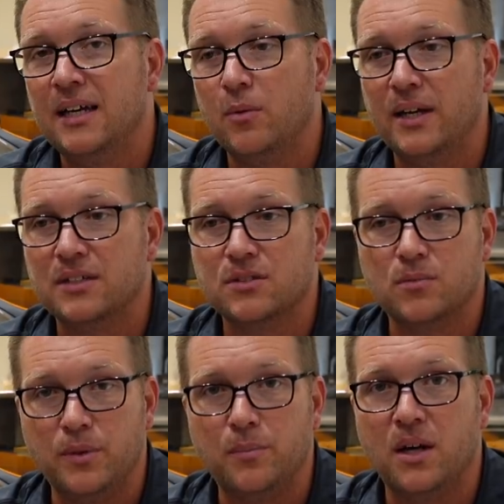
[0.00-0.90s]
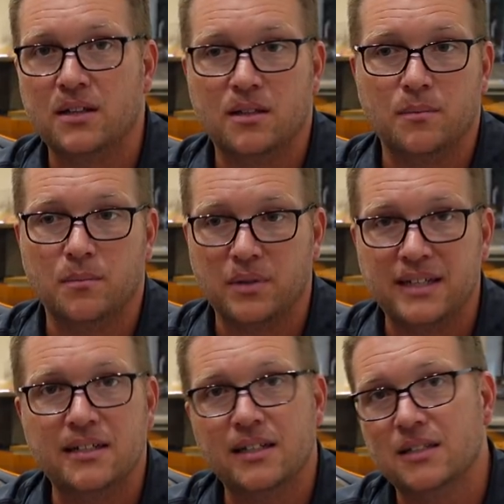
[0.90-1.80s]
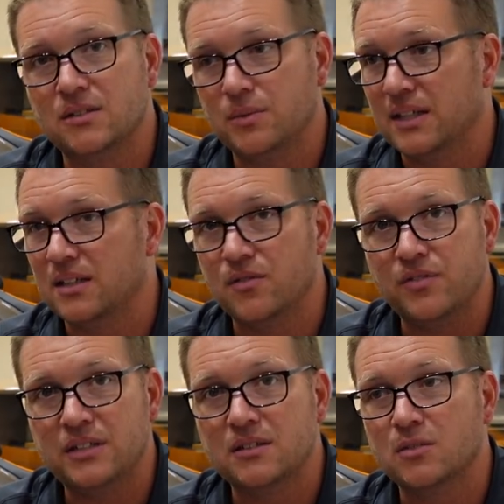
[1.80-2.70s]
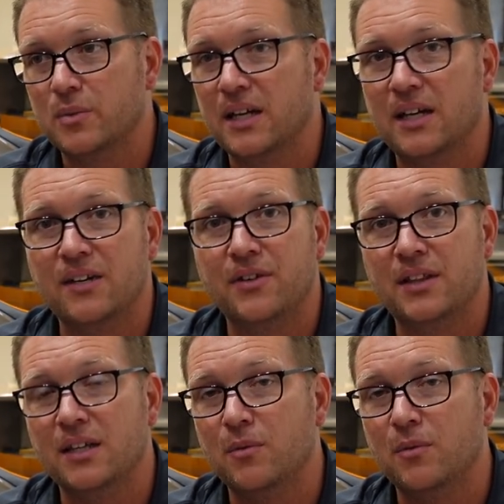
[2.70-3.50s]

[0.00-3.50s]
We bought them plane tickets, we got their visas, we got everything.